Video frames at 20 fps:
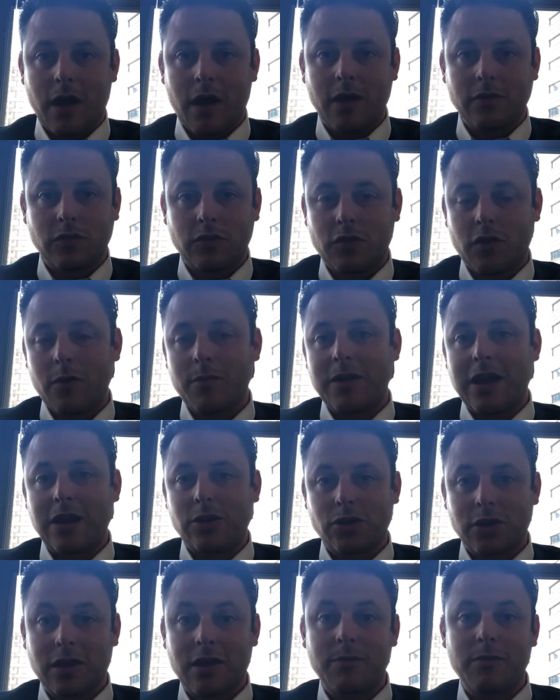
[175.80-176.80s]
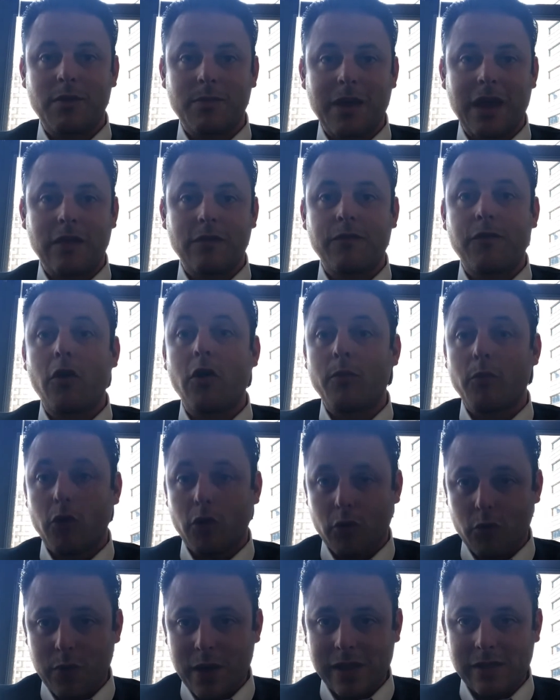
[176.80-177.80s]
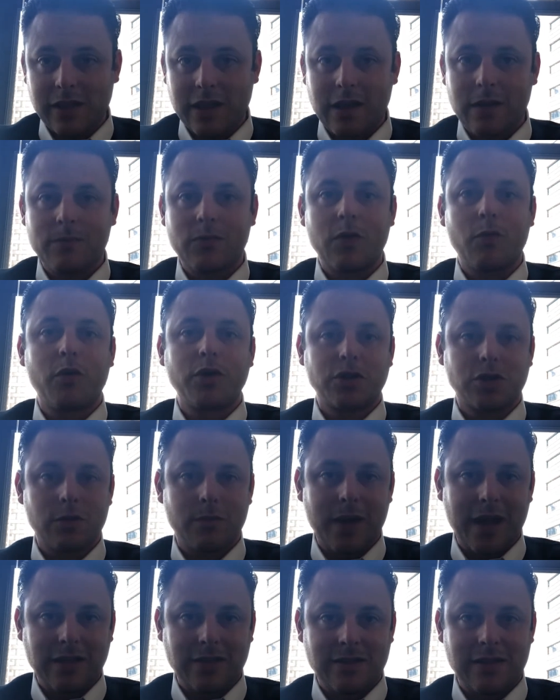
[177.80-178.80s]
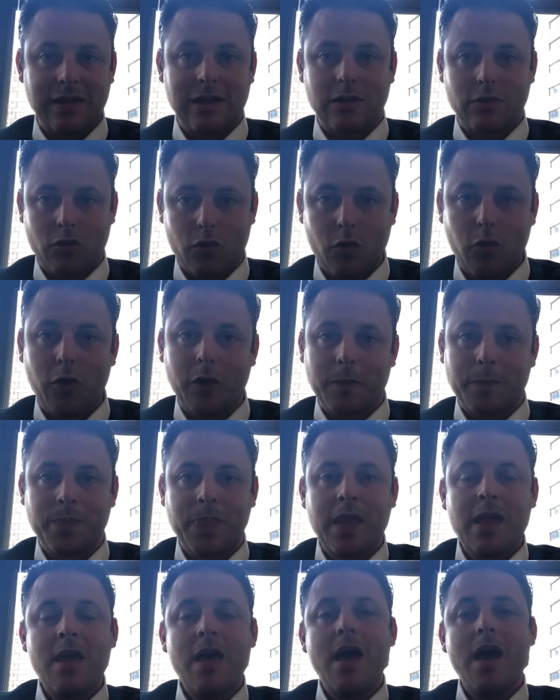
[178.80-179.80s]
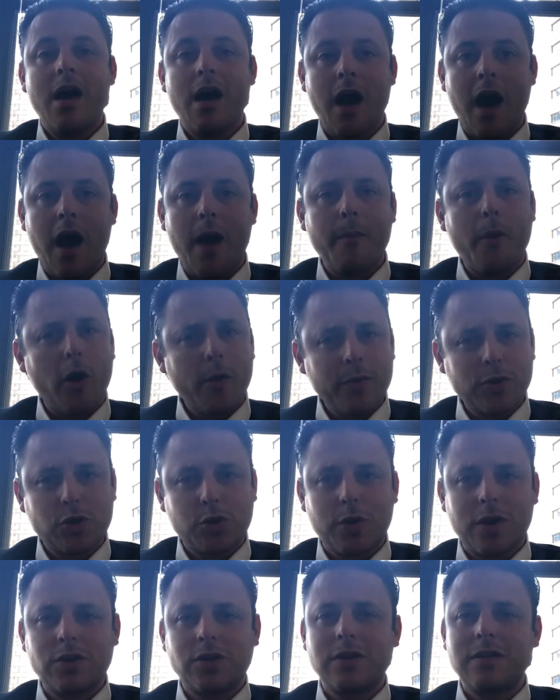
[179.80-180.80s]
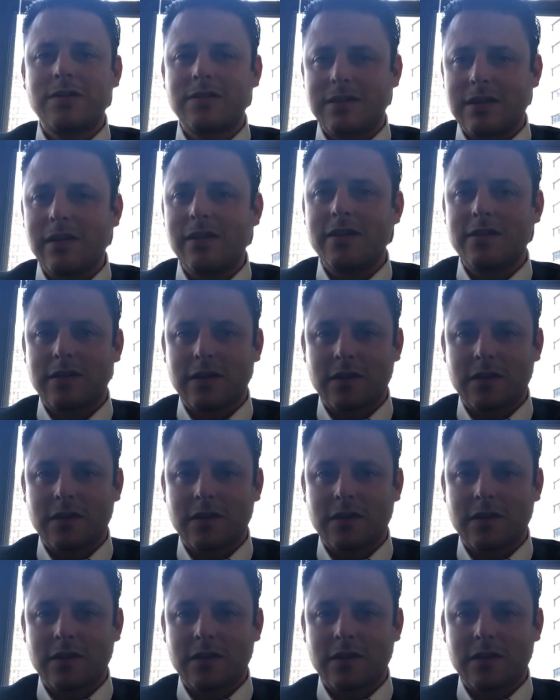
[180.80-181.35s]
determination can be made far more quickly than what you might see in court. Arbitration still is